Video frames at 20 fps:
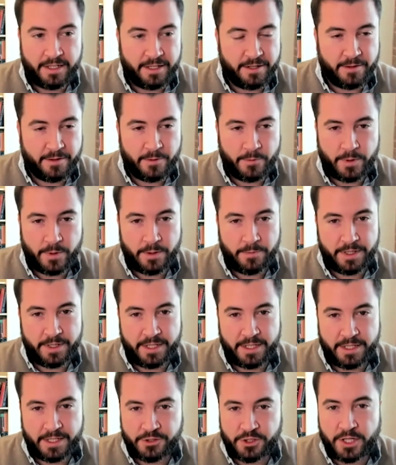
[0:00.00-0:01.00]
you know, the way
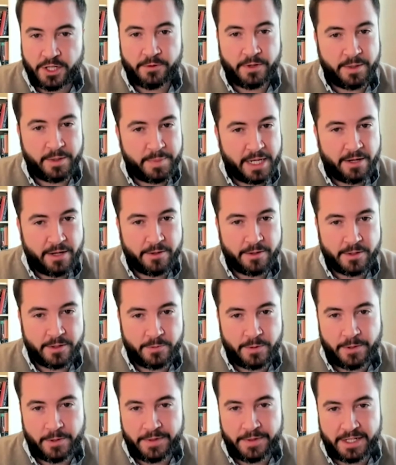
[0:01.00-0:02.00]
we can generate power,
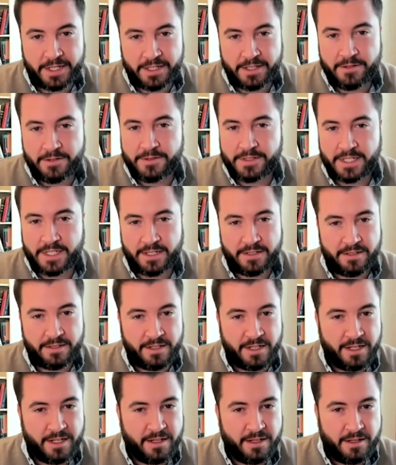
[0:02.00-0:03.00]
the way we can use
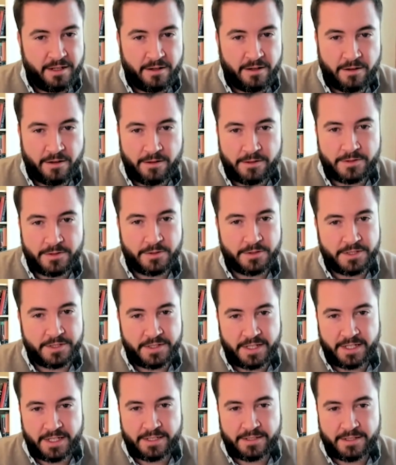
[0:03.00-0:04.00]
it, all sorts
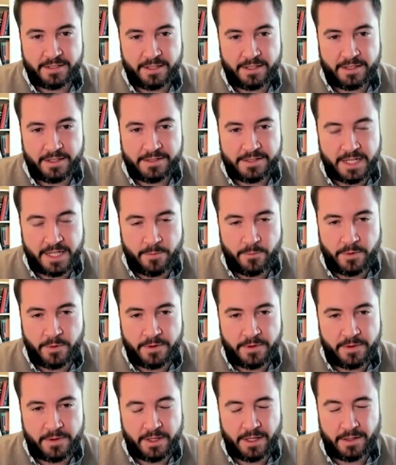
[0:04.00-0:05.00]
of things. The same
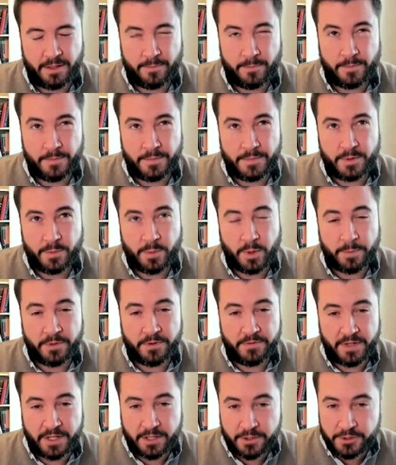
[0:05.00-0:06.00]
with the
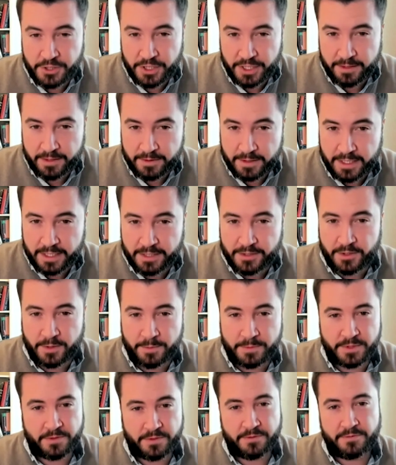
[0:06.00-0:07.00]
Department of Energy in
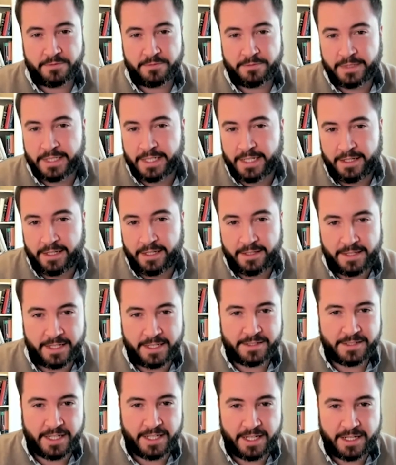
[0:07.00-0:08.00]
terms of
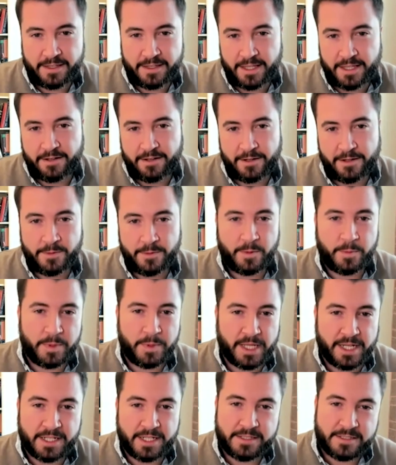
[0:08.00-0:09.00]
things like they call them
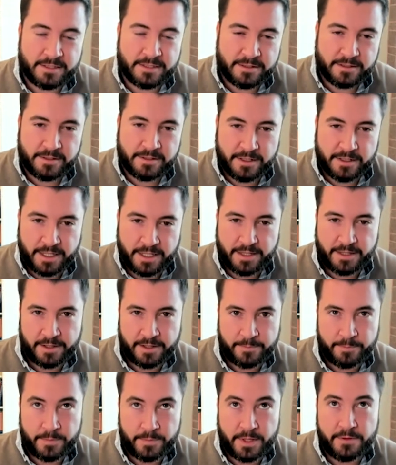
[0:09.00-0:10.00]
appliance
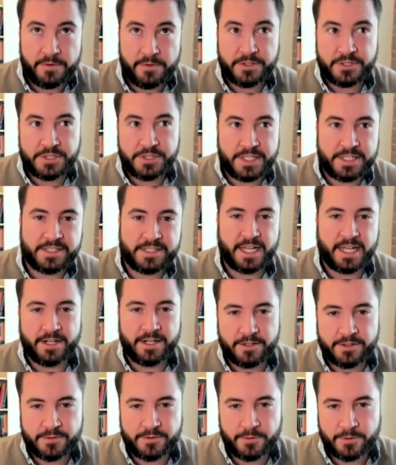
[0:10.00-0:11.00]
efficiency
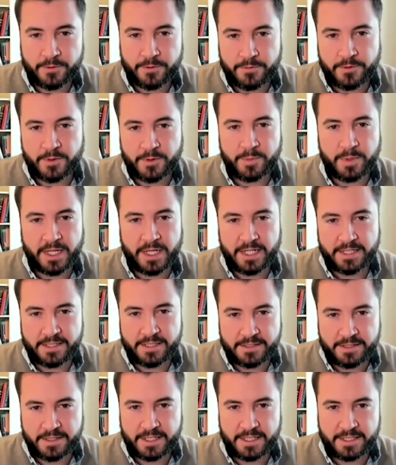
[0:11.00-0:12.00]
standards for, for
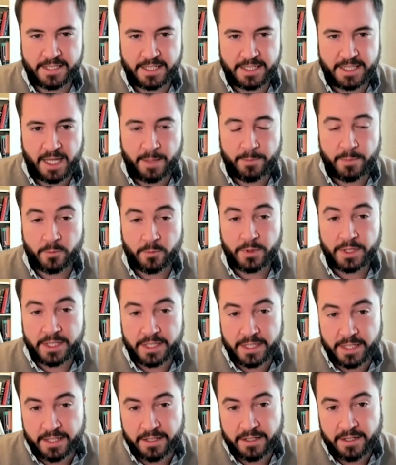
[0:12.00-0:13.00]
appliances and things like that. But
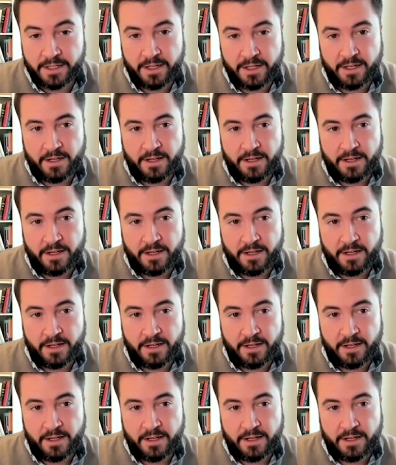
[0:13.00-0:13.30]
really,